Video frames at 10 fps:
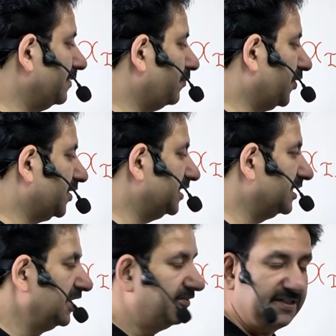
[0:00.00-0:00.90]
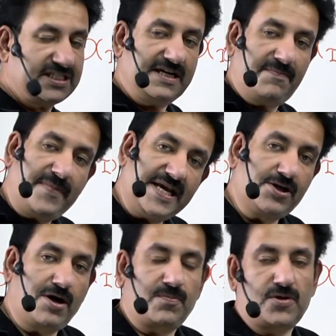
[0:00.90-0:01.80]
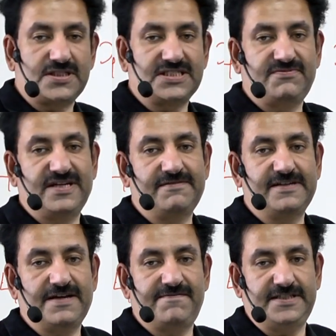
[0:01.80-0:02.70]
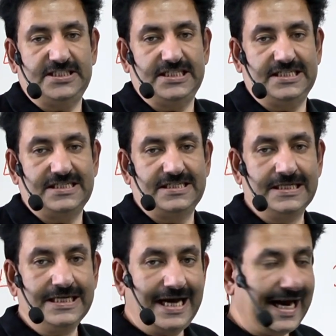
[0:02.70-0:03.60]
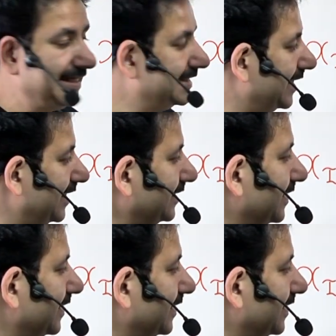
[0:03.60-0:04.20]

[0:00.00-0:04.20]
important, which can make your process very, very efficient. And second